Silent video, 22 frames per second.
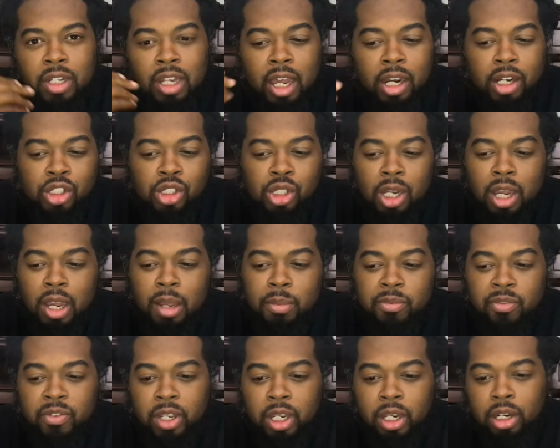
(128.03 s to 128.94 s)
a lot of
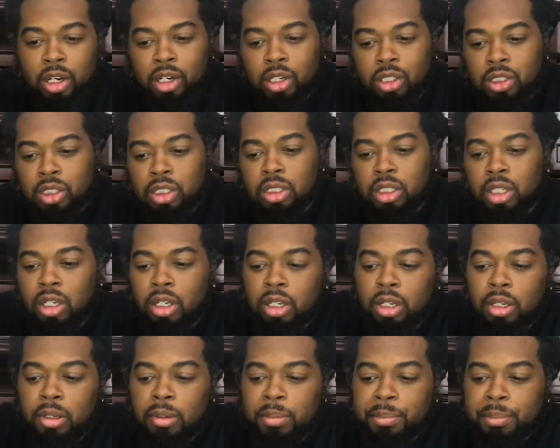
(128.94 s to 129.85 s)
job fairs,
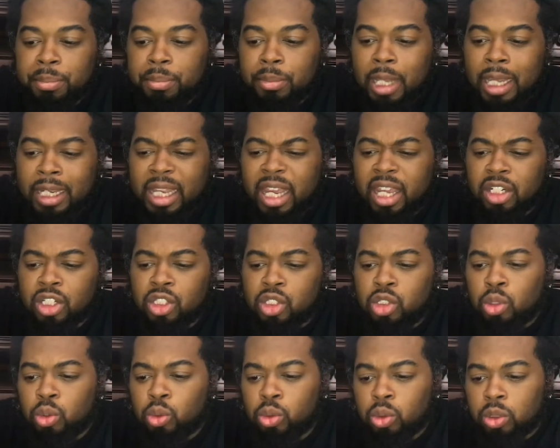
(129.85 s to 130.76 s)
like at the
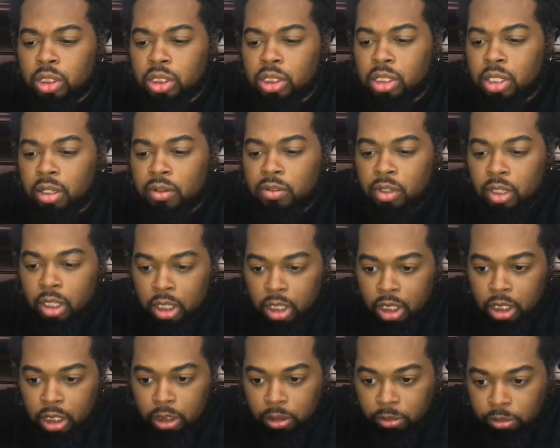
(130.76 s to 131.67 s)
school and stuff.
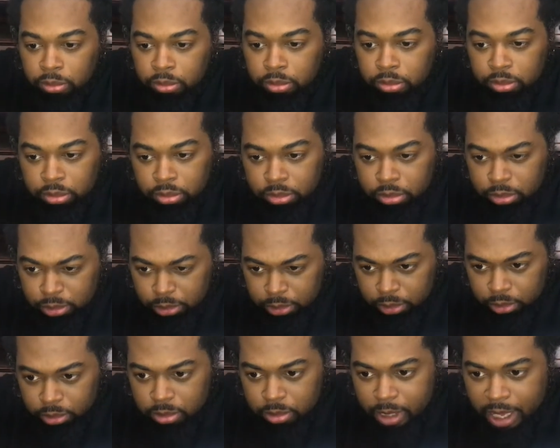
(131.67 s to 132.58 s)

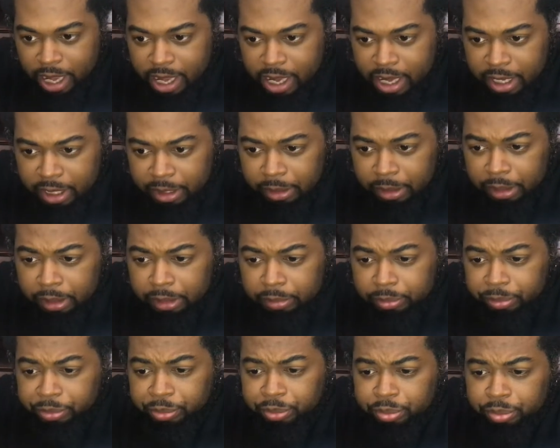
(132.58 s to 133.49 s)
And,
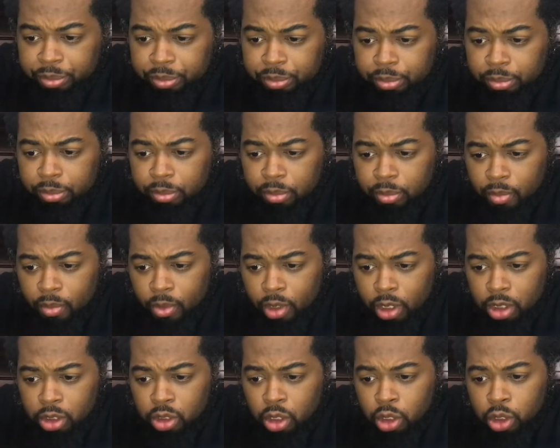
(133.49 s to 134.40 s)

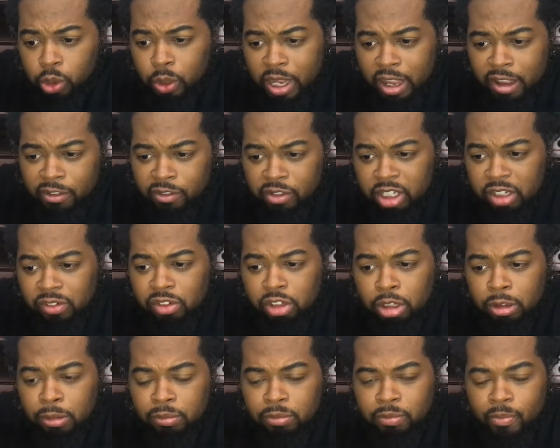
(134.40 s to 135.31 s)
you know, you have,
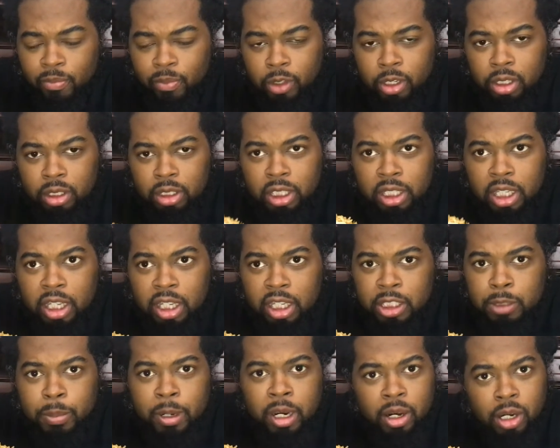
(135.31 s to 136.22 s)
even the
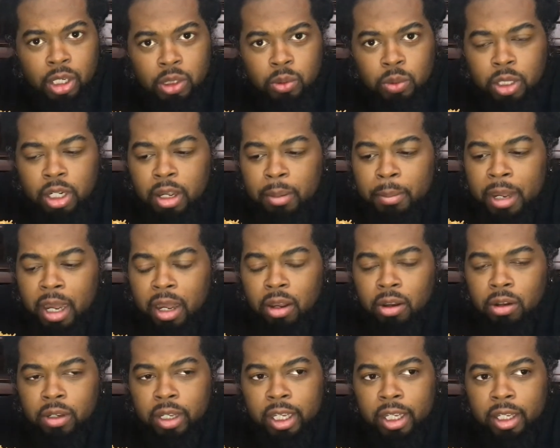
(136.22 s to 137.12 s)
kids' parents would come
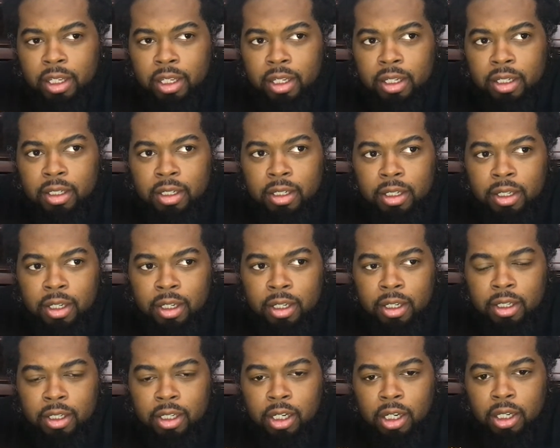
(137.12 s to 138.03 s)
out
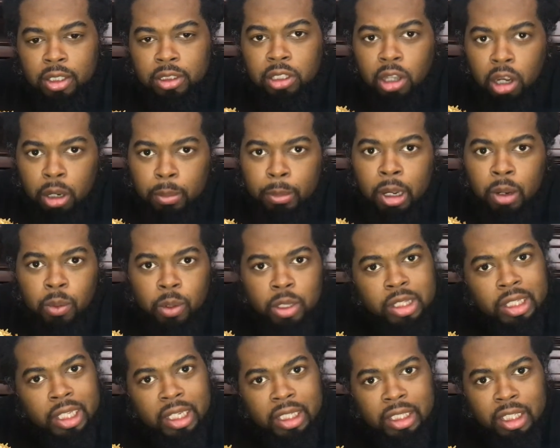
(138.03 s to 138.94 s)
and talk about
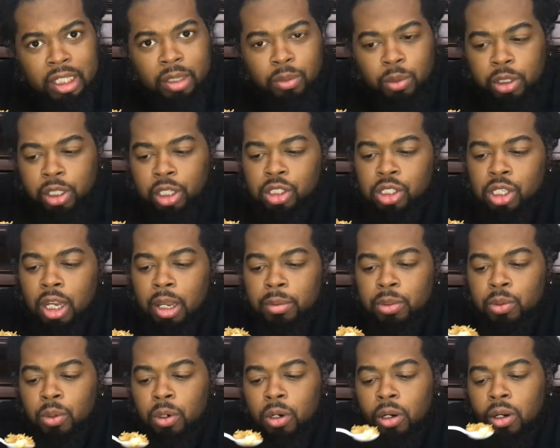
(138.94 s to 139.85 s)
what they did, what their
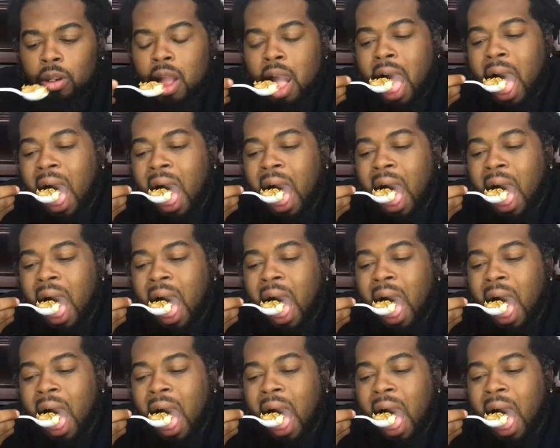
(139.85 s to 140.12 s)
jobs were.